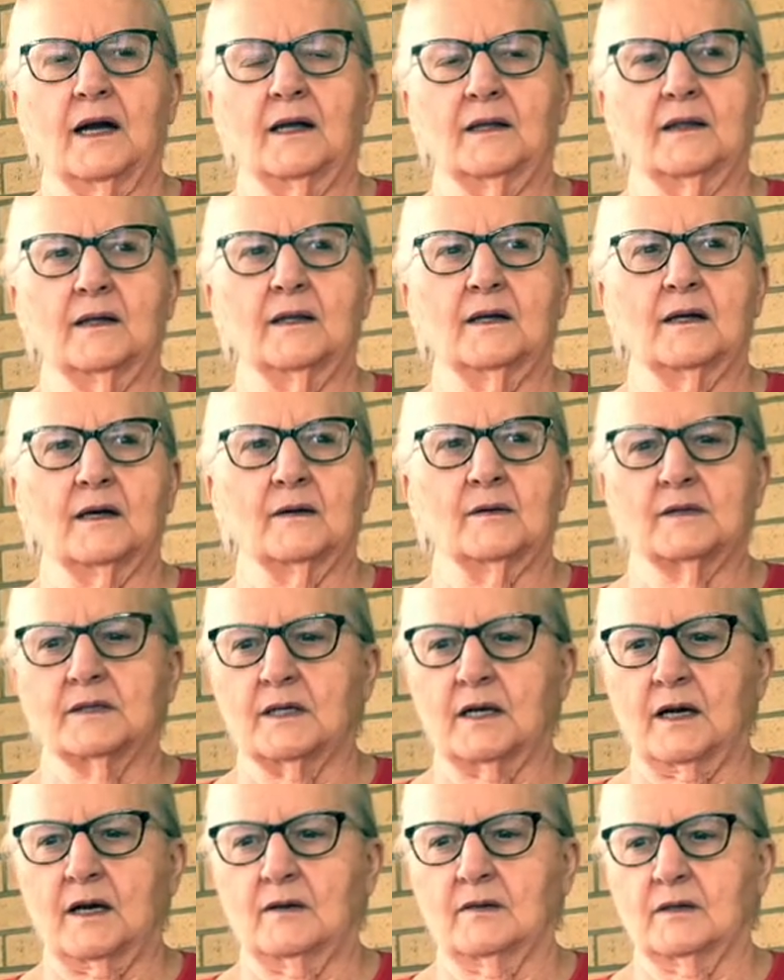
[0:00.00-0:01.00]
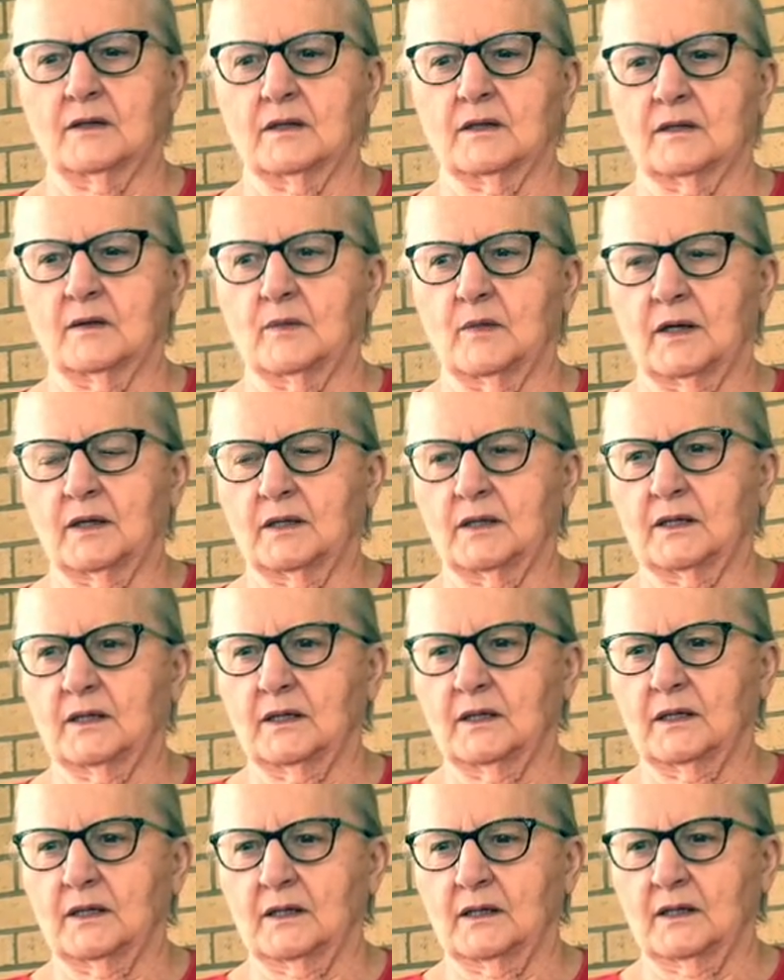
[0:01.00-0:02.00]
think I was out there in
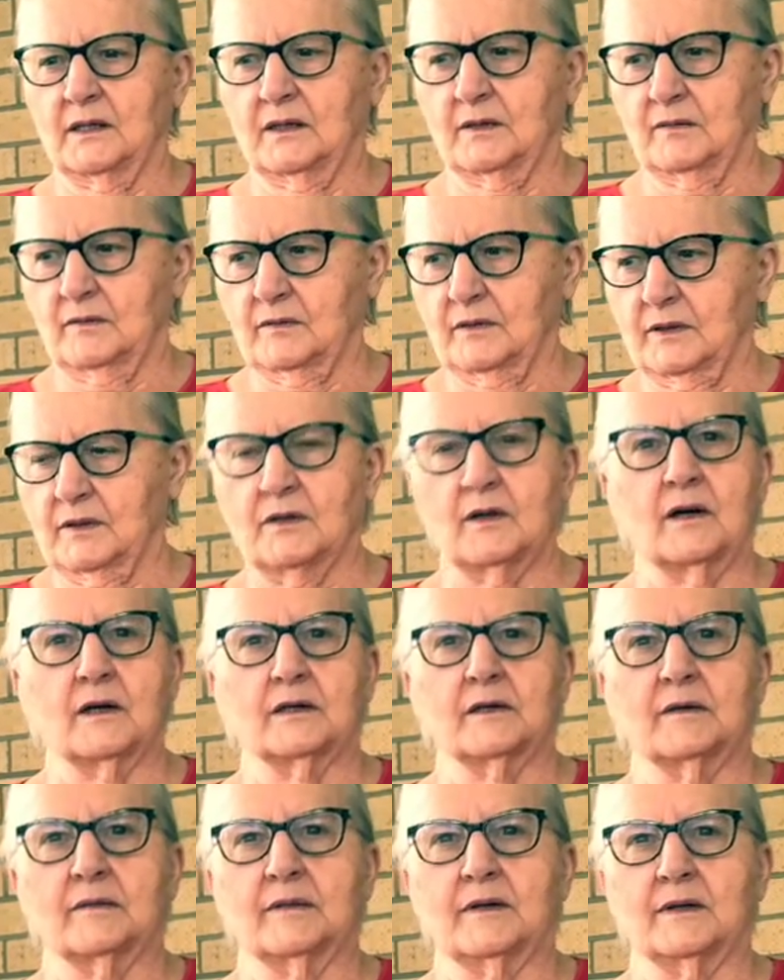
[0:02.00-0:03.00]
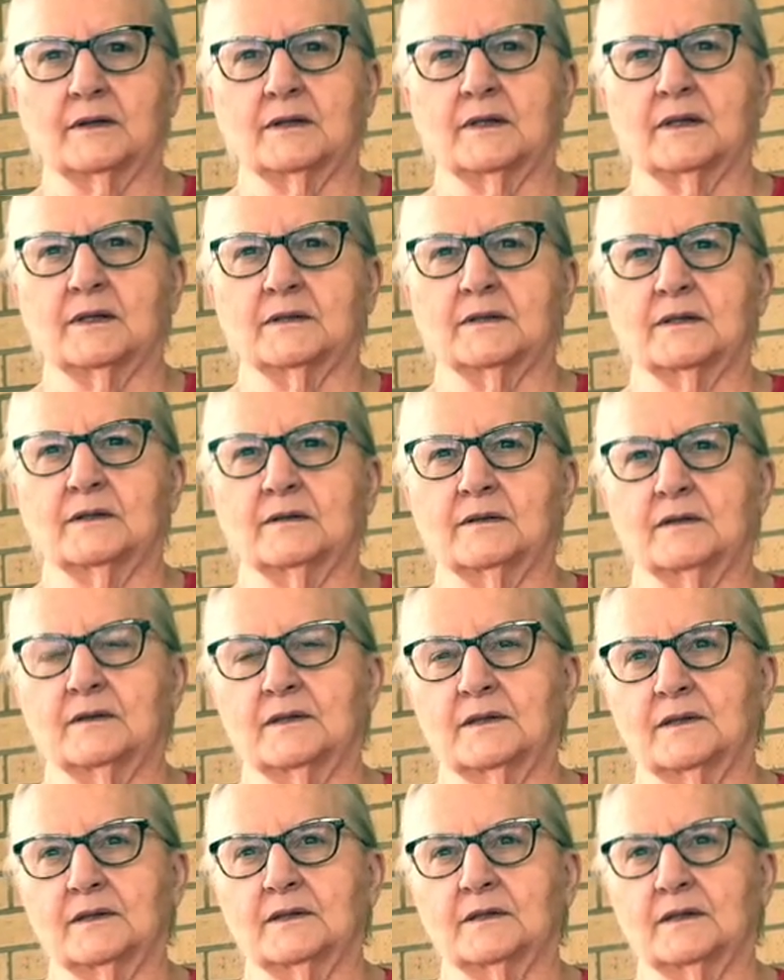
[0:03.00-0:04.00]
Montana, and we talked about that, you know. And
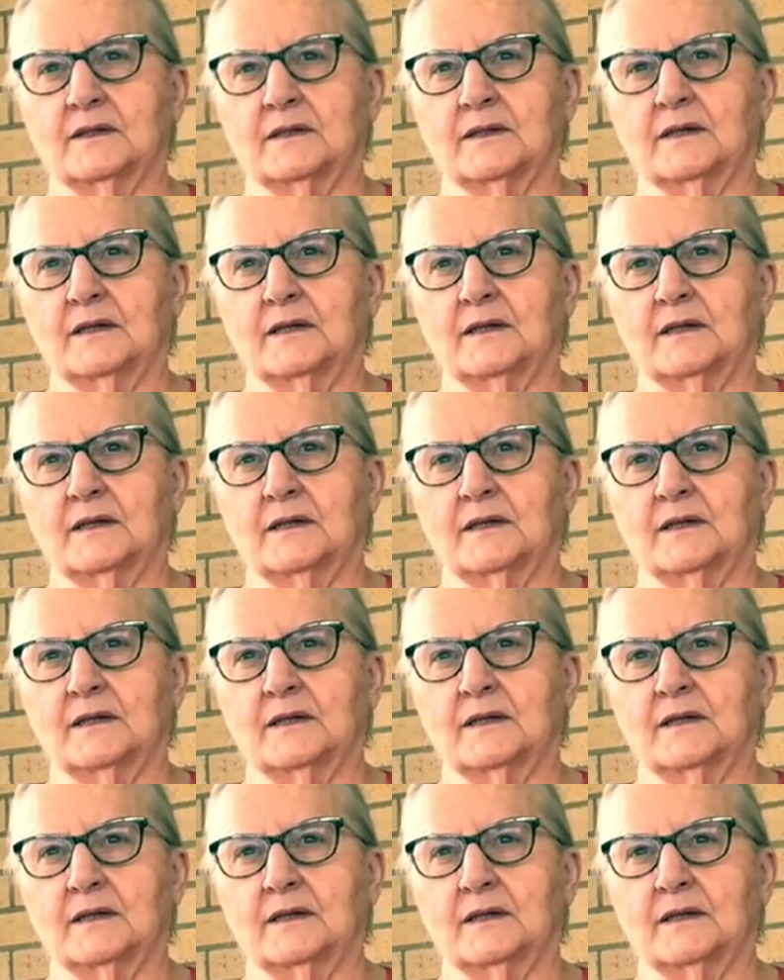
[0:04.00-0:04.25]
I said,